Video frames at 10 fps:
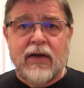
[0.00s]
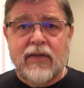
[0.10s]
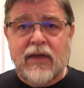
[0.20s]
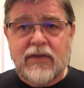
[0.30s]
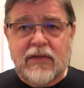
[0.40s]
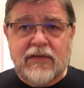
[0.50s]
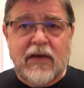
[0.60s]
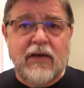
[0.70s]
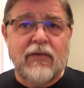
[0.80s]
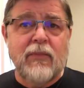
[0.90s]
that the
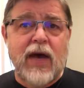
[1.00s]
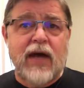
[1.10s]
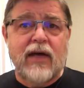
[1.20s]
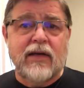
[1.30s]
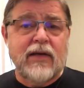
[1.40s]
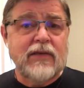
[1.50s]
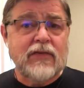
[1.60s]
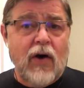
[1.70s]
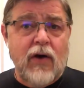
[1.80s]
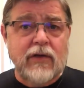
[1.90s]
Son of Man
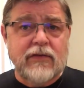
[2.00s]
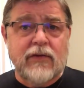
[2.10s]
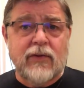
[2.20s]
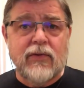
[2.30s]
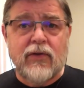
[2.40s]
is also